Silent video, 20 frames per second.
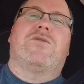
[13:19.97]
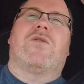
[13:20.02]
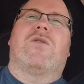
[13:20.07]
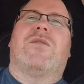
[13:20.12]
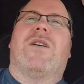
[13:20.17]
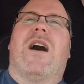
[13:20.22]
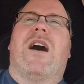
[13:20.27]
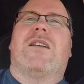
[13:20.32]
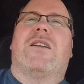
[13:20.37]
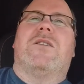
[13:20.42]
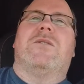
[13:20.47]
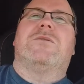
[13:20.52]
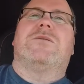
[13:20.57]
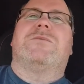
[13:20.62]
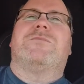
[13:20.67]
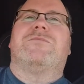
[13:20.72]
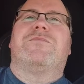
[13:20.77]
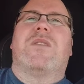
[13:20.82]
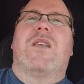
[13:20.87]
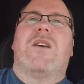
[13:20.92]

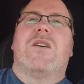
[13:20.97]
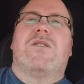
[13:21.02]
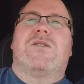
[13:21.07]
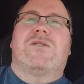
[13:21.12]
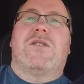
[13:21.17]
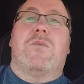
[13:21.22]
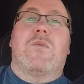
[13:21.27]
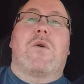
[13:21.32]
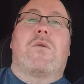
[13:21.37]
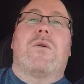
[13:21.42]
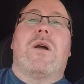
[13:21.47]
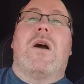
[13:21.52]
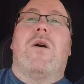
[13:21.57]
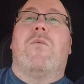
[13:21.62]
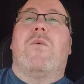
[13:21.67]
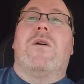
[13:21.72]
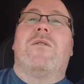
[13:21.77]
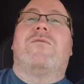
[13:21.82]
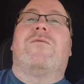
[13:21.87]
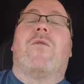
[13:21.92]
Travatos. Somewhere around
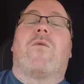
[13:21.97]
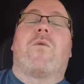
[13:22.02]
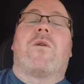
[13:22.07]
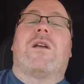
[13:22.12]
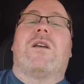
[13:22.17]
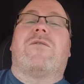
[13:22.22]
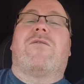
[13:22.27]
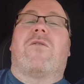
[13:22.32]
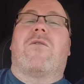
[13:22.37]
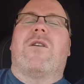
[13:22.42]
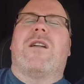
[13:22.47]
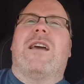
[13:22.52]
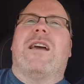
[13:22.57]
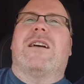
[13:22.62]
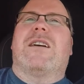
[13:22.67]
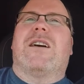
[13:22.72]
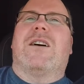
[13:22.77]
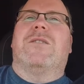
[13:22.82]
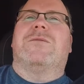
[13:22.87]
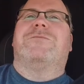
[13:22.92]
$140 for an
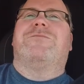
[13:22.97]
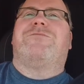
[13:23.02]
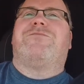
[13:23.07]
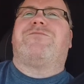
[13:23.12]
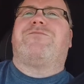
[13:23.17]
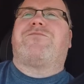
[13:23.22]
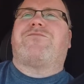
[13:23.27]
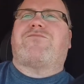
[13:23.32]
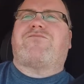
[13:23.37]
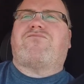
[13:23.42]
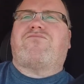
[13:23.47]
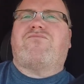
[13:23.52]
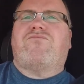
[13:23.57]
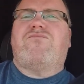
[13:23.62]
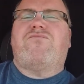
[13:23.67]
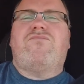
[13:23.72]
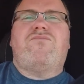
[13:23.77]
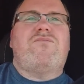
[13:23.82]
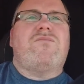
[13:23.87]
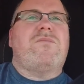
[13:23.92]
Echo.
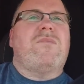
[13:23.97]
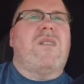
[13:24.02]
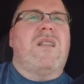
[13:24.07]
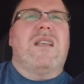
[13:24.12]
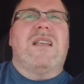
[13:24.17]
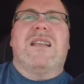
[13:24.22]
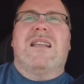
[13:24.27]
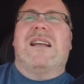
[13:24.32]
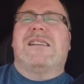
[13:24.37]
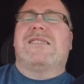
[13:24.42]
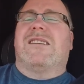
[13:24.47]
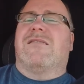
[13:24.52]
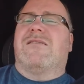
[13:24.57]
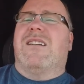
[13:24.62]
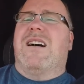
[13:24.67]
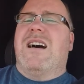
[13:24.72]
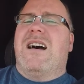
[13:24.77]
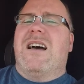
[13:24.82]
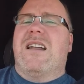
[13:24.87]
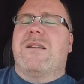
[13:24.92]
That's a
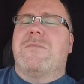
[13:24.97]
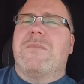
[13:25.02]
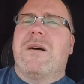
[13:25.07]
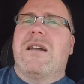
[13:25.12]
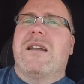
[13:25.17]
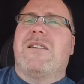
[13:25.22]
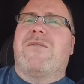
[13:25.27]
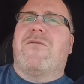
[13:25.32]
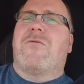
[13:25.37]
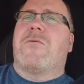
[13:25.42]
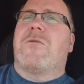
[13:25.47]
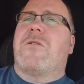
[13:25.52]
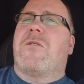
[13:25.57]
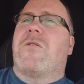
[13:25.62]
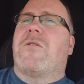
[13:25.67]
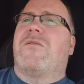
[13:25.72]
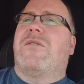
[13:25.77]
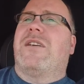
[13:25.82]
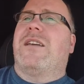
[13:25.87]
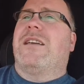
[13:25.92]
lot of money for an
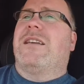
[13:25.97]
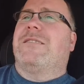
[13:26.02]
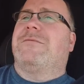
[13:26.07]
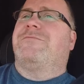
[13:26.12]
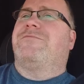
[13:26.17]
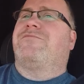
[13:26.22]
RV.